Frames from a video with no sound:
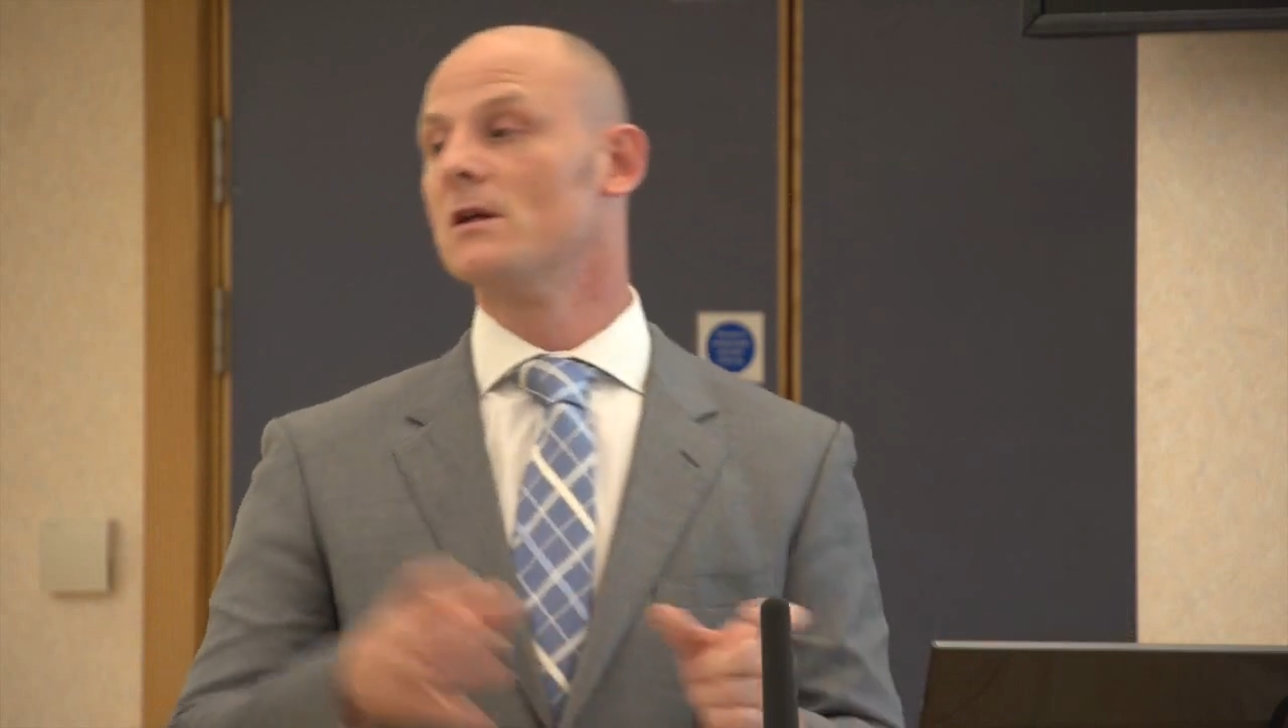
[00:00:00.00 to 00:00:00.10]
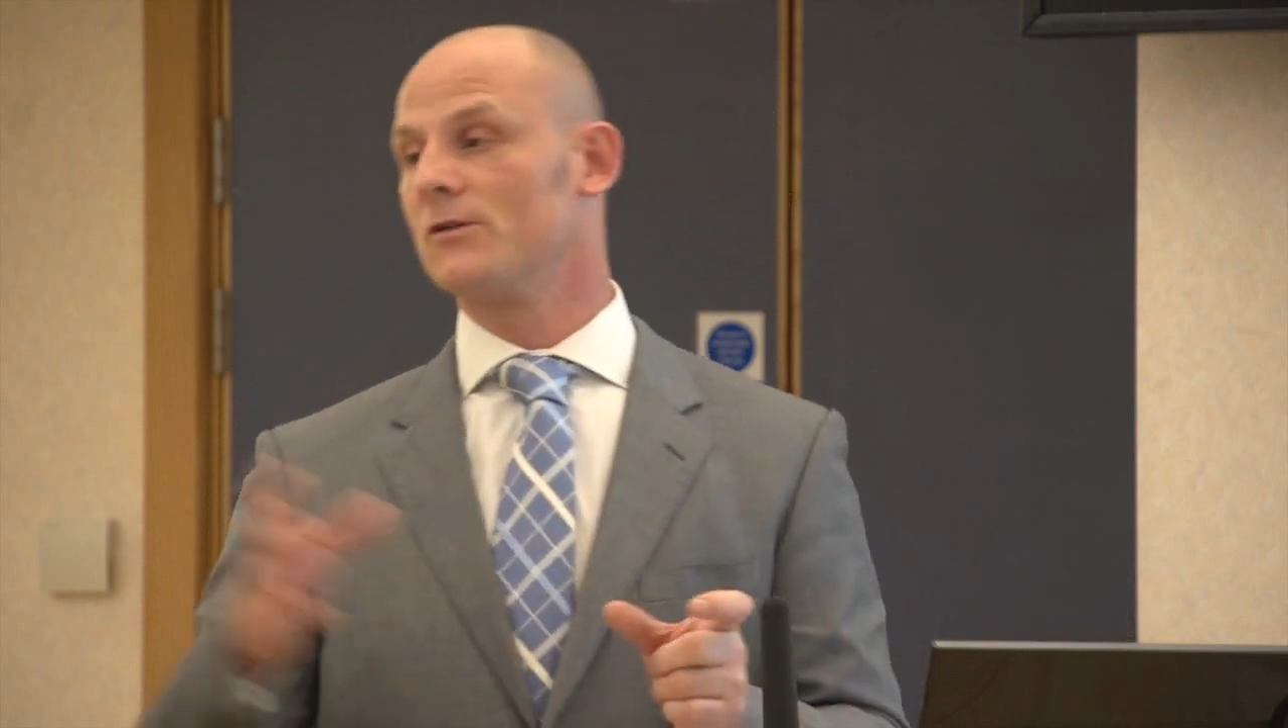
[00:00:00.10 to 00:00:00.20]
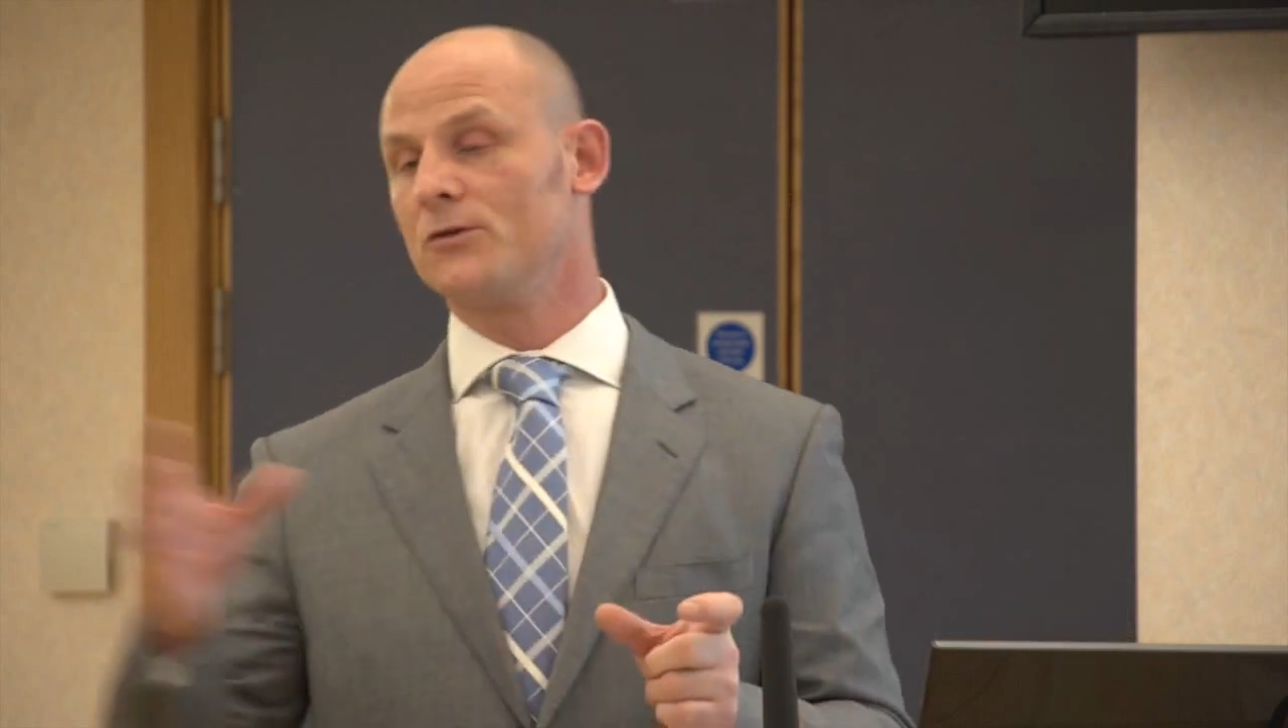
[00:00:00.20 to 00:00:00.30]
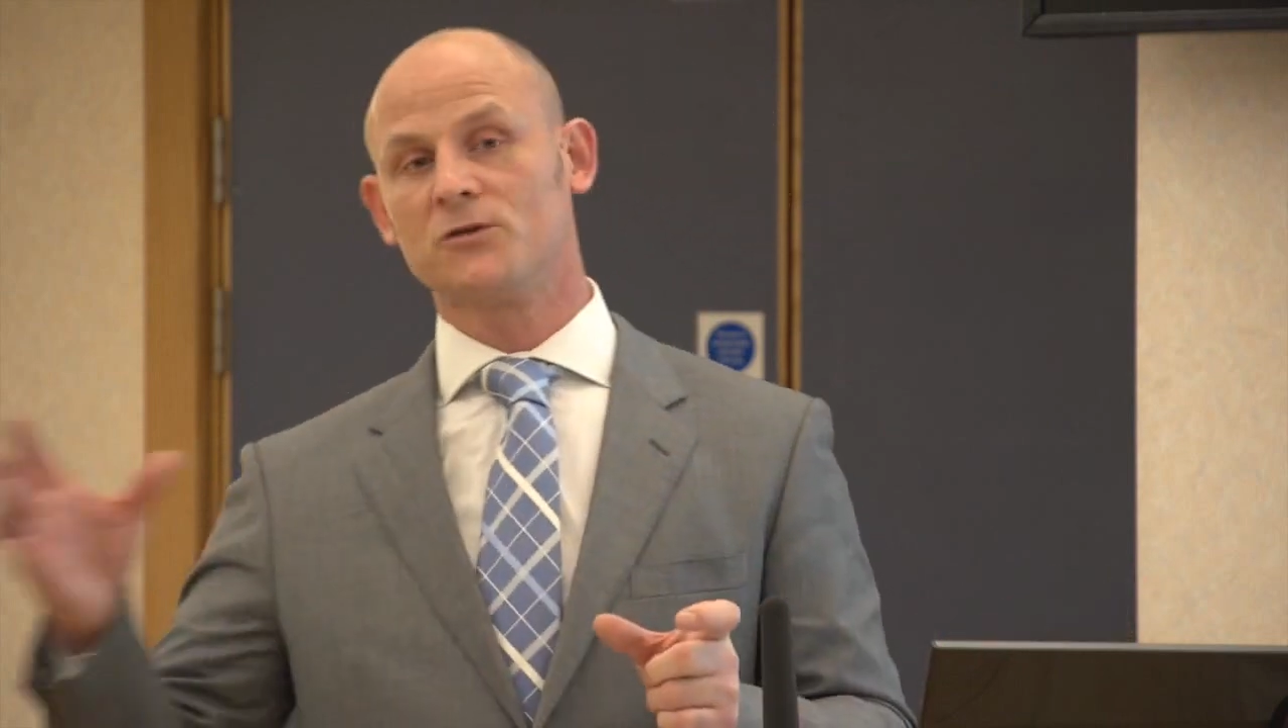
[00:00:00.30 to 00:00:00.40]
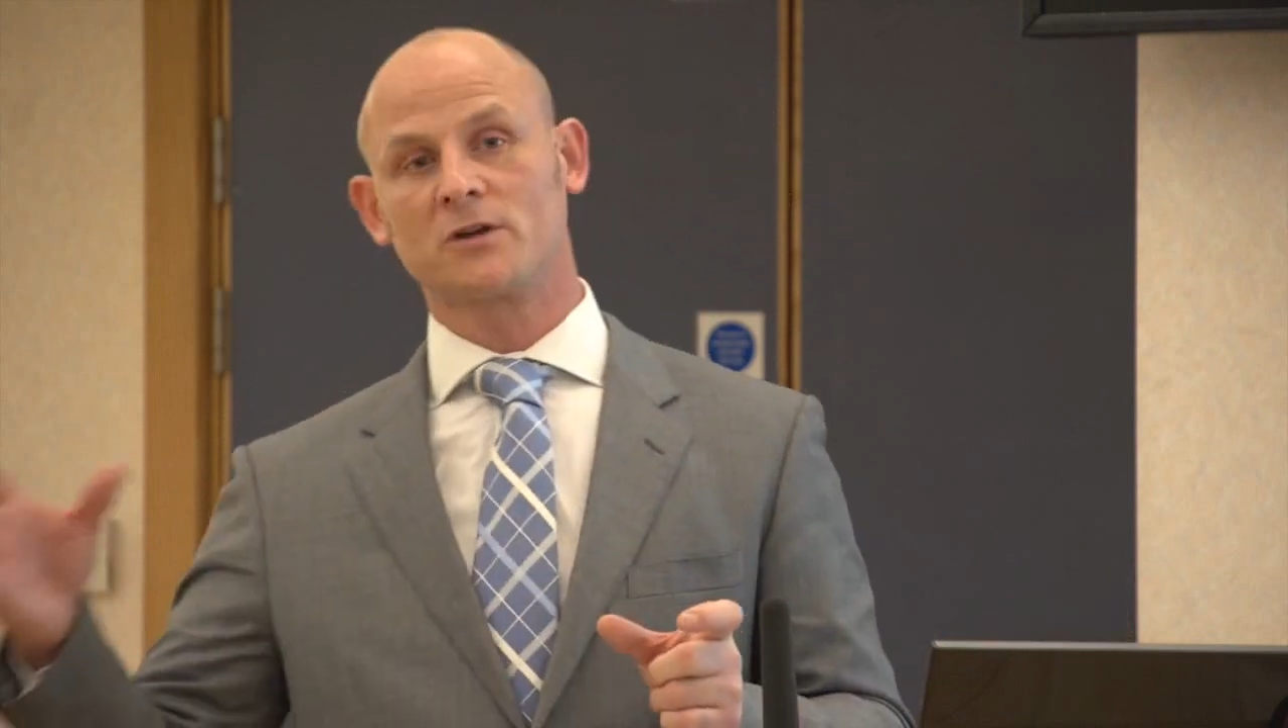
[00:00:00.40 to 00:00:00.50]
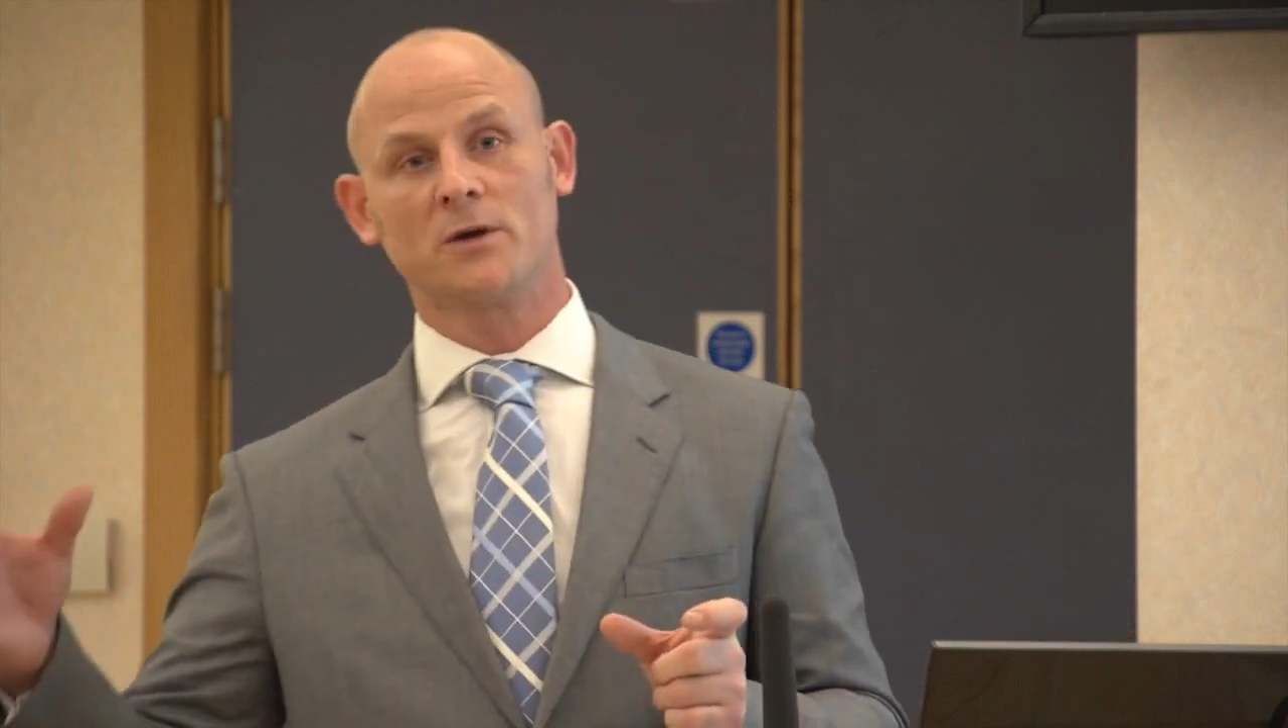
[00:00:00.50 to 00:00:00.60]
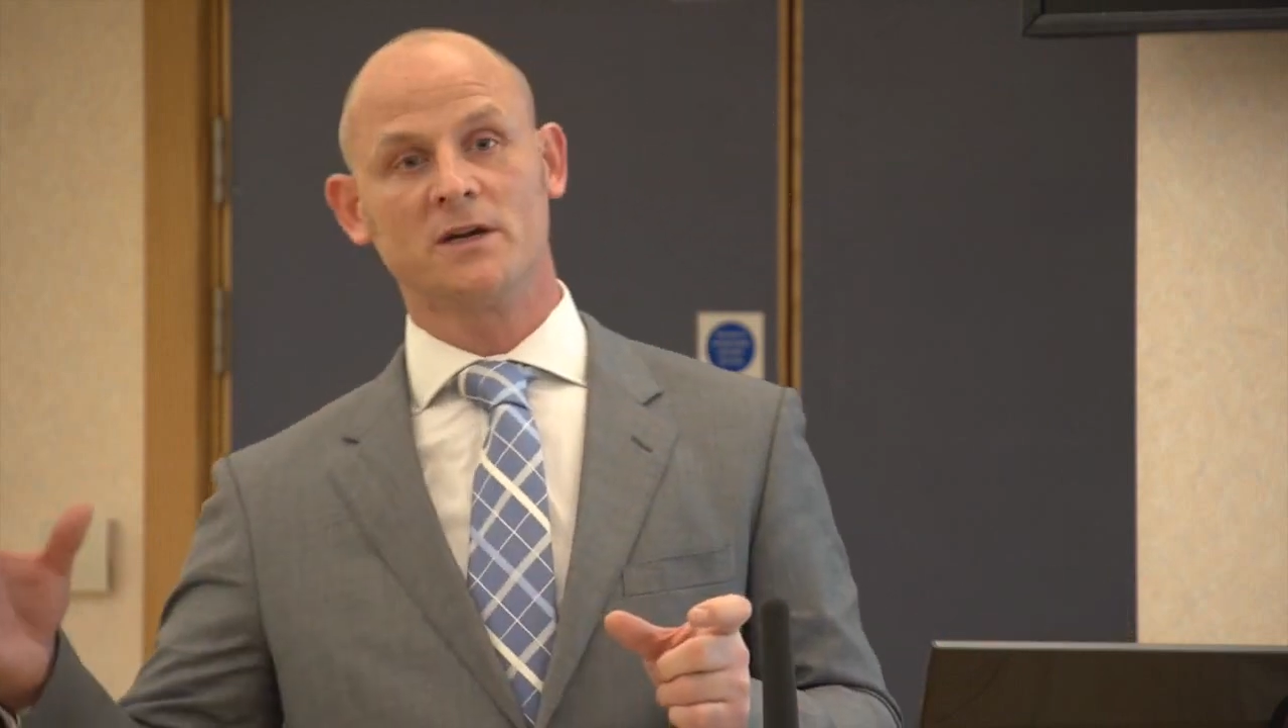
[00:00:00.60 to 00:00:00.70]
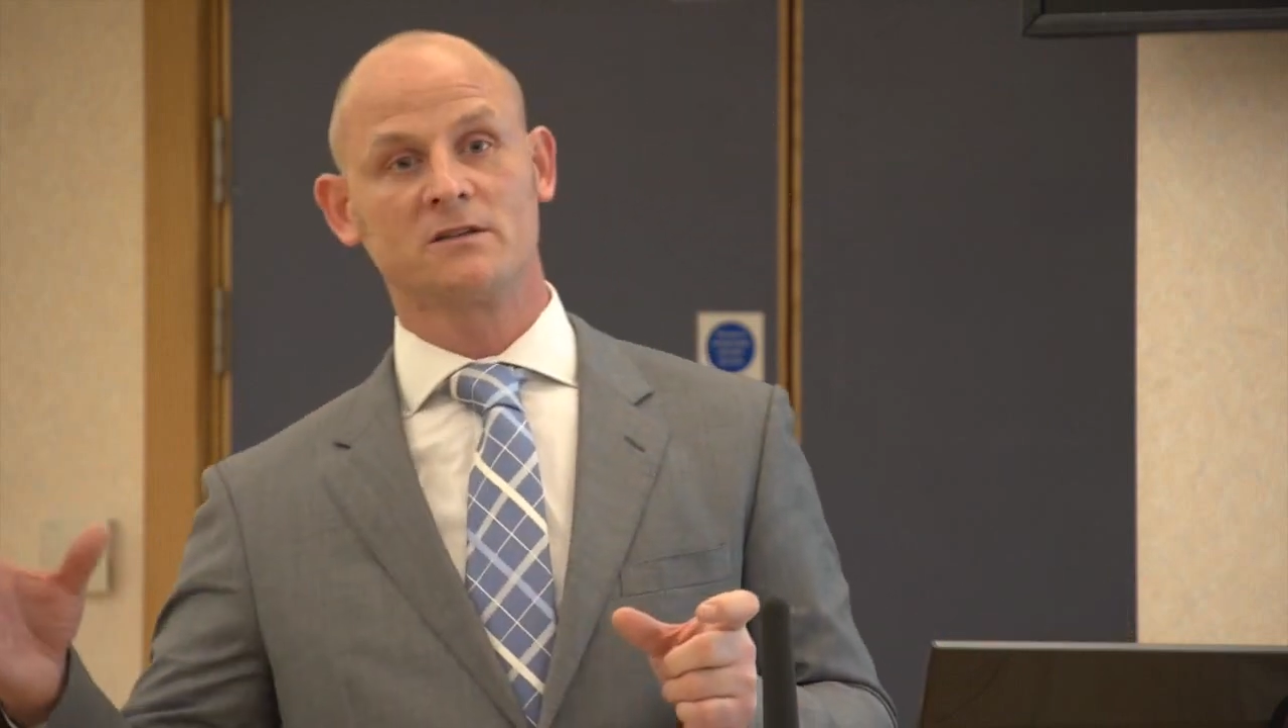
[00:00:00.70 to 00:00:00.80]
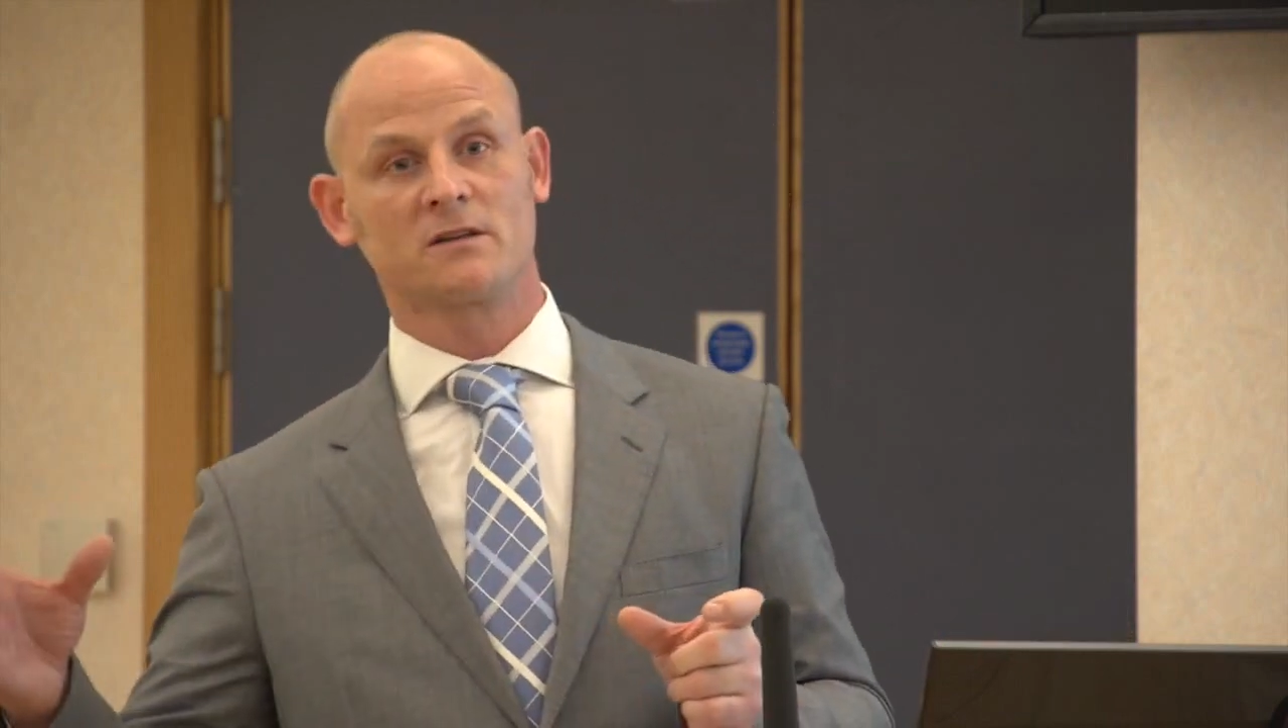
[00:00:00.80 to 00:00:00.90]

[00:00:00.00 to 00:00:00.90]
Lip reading: through to going into